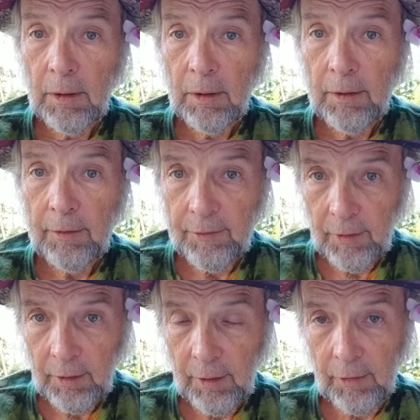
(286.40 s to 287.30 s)
the
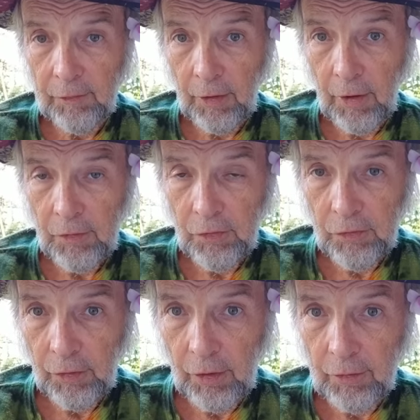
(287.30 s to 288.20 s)
thing is,
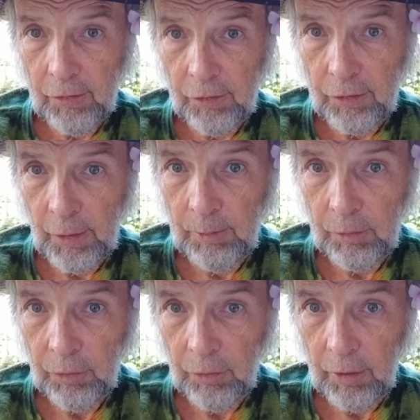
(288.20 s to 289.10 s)
Hashishan is a double
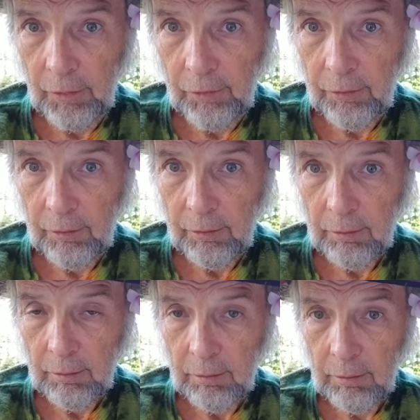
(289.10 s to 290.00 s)
Taurus.
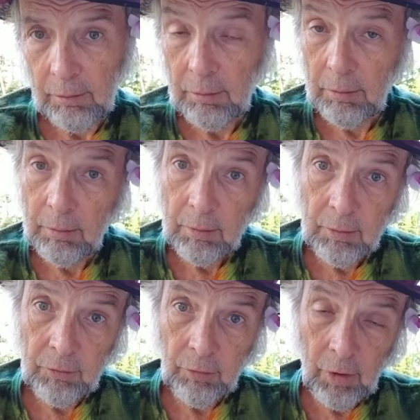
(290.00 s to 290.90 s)

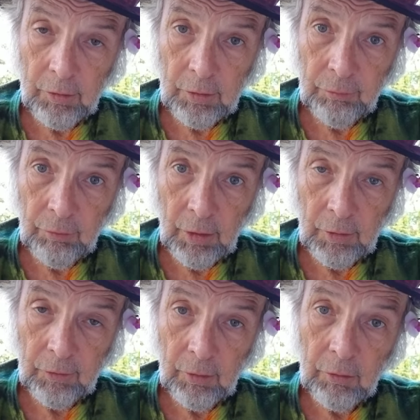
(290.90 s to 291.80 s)
Astrology
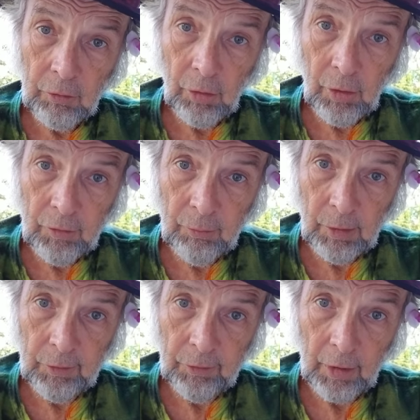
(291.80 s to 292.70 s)
freaks, Taurus
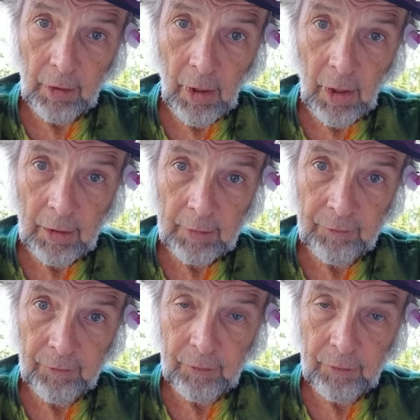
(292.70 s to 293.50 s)
means like ox.